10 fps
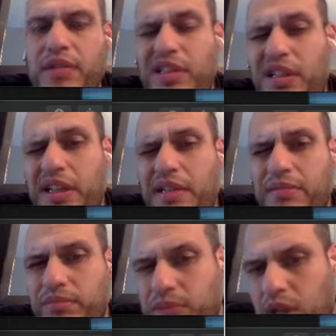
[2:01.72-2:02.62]
around
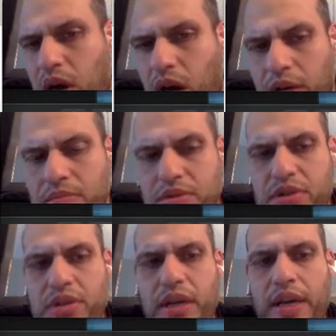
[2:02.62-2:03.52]
30
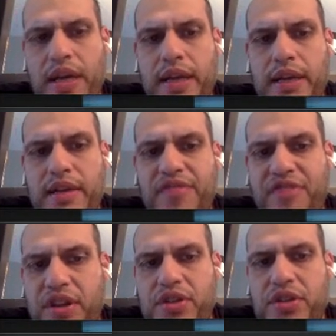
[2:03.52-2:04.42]
columns, and the
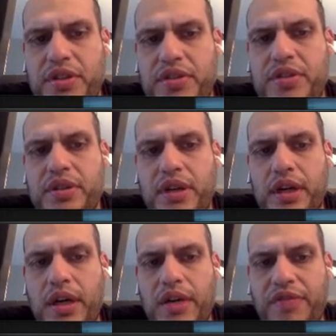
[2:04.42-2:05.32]
features
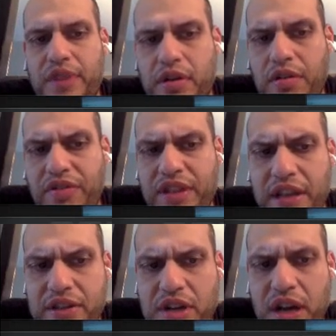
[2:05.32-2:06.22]
are, for
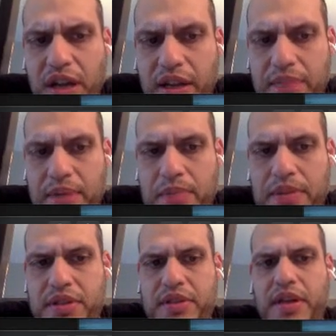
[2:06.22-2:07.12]
confidentiality
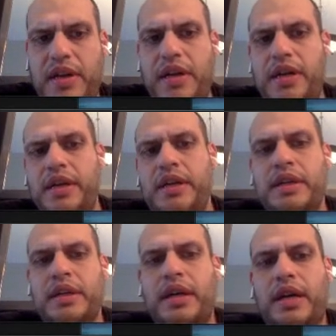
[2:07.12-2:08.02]
purposes, they're
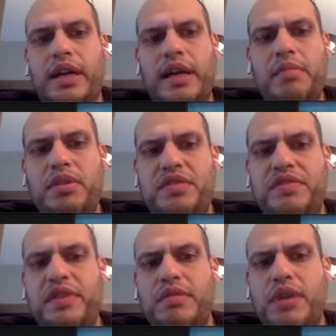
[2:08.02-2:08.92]

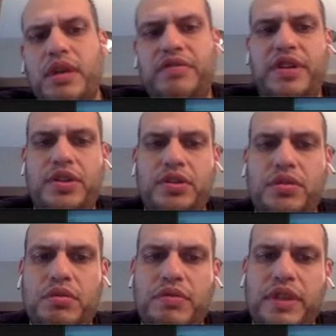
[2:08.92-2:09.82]
labeled V1,
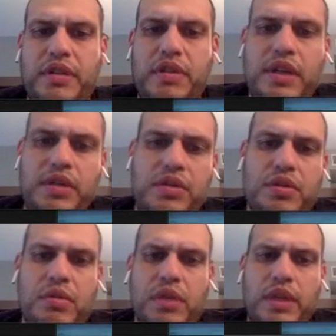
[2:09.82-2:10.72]
V2, V3, and
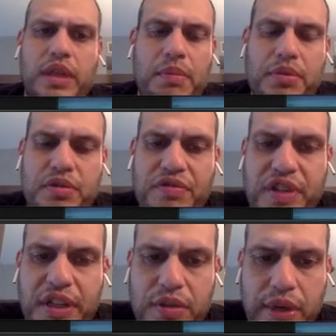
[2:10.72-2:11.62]
so on, up to
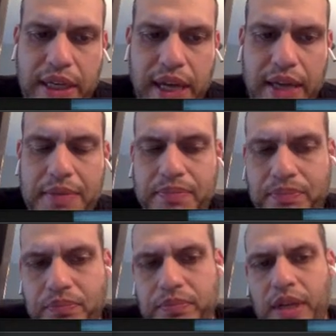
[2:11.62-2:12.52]
V28.
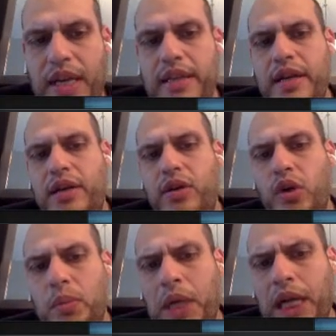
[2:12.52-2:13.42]
And they're
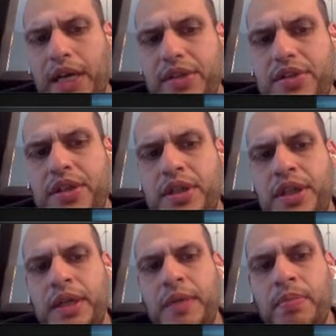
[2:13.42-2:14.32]
normalized.